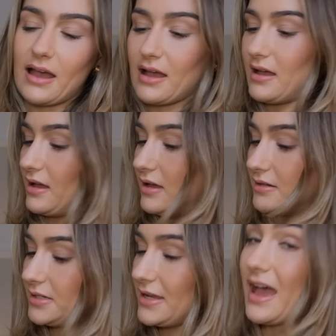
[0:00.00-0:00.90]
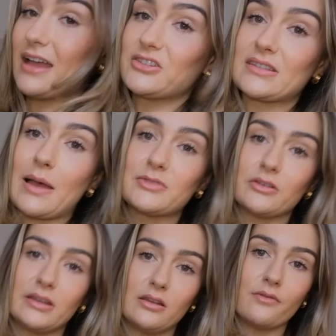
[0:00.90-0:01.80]
and yeah, I just
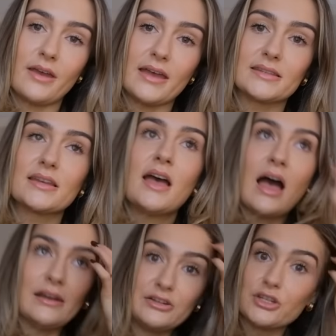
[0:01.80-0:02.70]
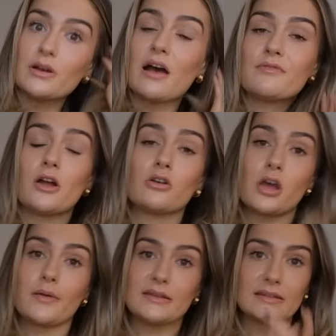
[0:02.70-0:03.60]
absolutely love it. And I do have an
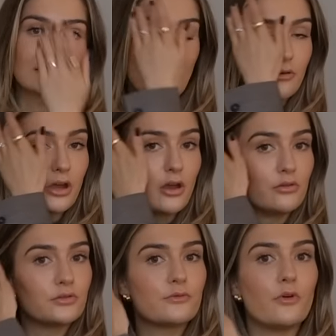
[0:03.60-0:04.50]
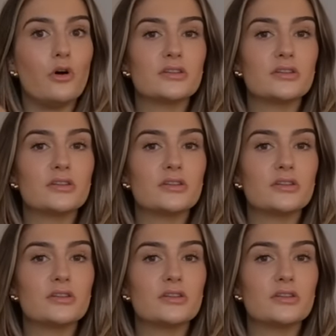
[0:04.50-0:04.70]
ongoing discount code for